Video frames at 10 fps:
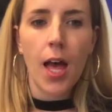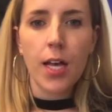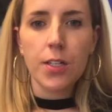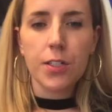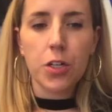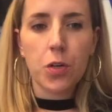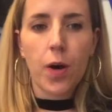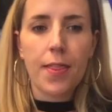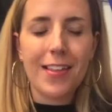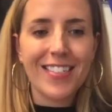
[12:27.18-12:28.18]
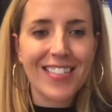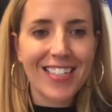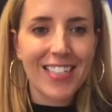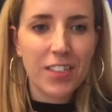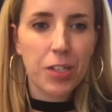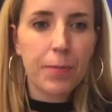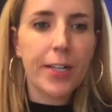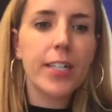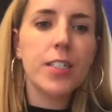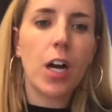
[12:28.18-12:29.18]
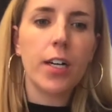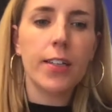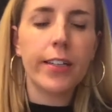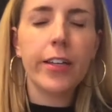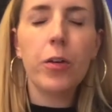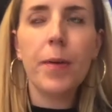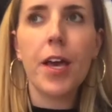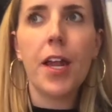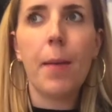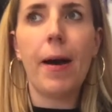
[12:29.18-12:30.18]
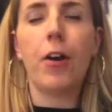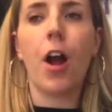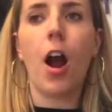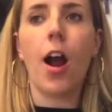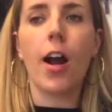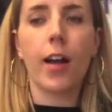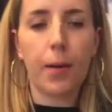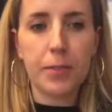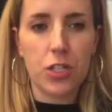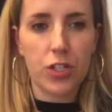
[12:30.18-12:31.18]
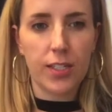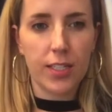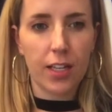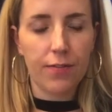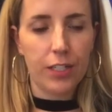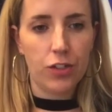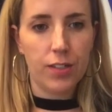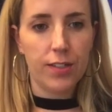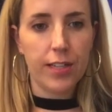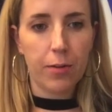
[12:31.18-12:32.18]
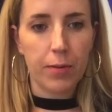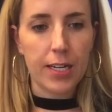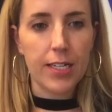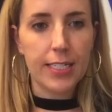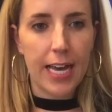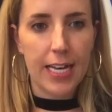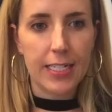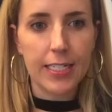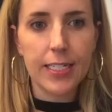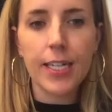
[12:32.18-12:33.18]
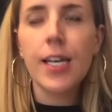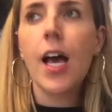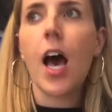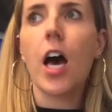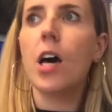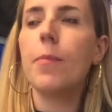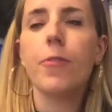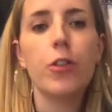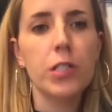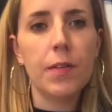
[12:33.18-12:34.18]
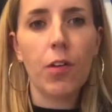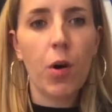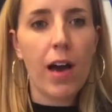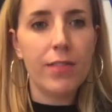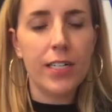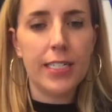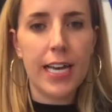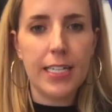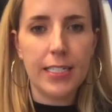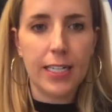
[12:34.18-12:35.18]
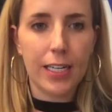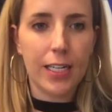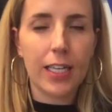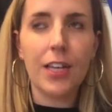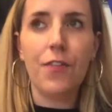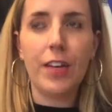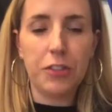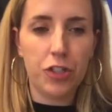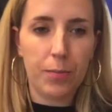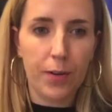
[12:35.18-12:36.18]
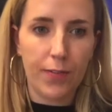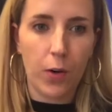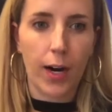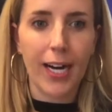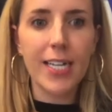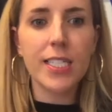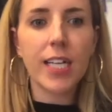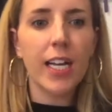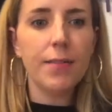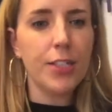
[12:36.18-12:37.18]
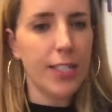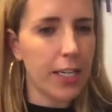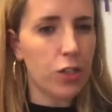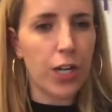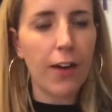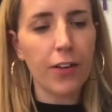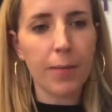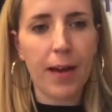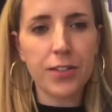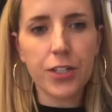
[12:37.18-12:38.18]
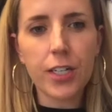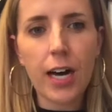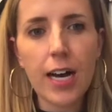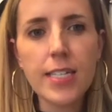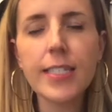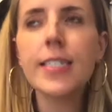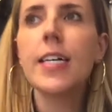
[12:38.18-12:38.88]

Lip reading: So this next section, we're going to talk a little bit about our competitions and conventions that we attend. For those of you who haven't attended a convention before, it's kind of just like a traveling masterclass.